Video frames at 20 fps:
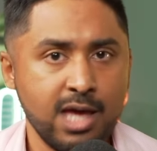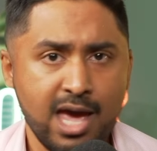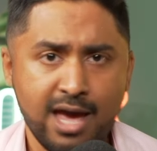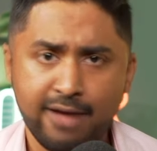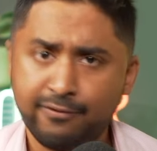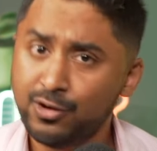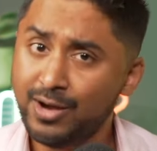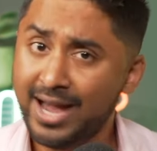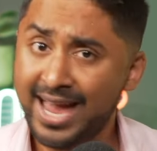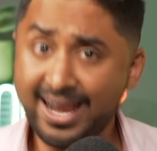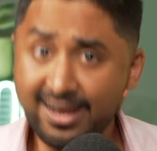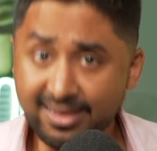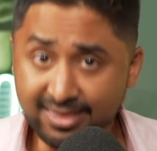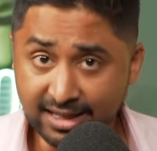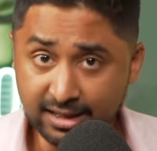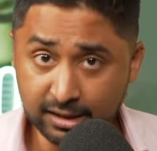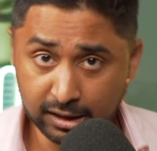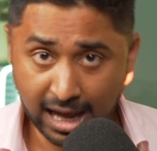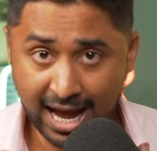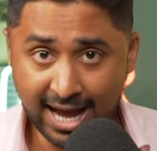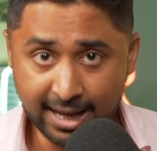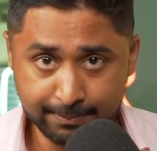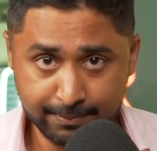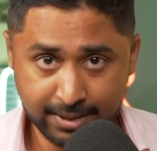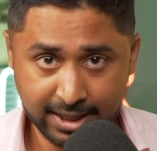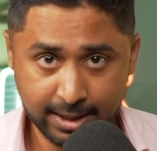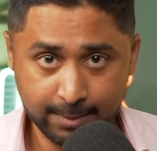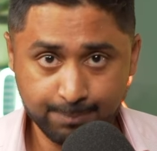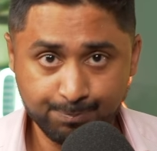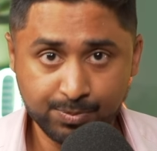If you're anything like
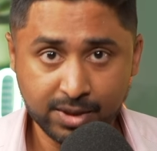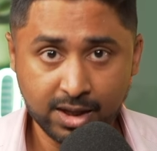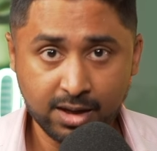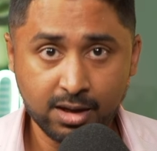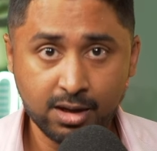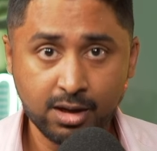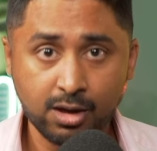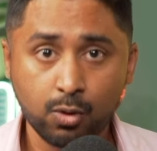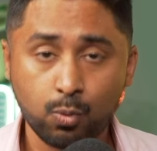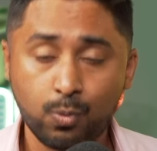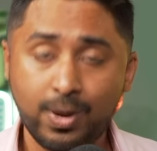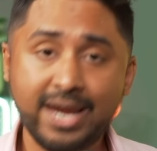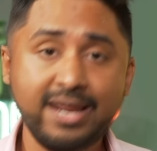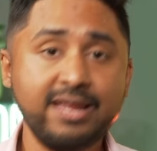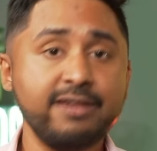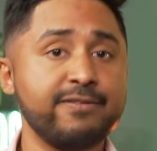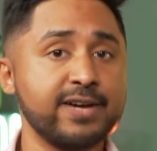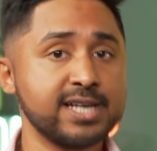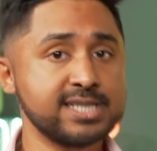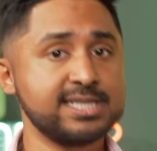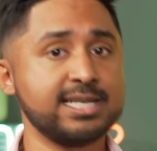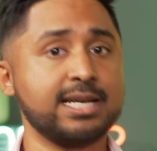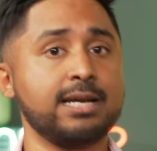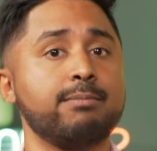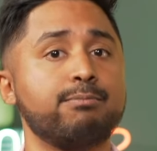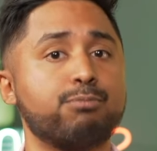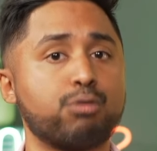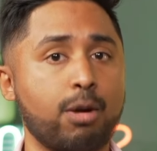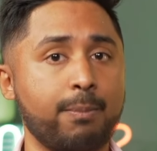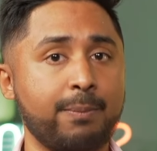me, when investing in
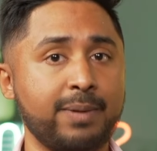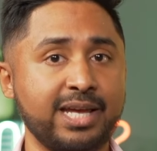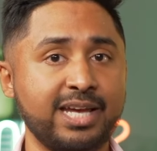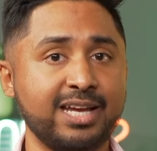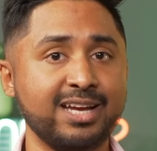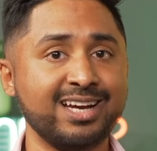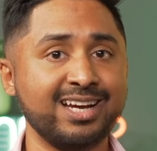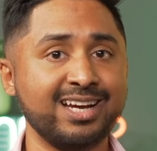property,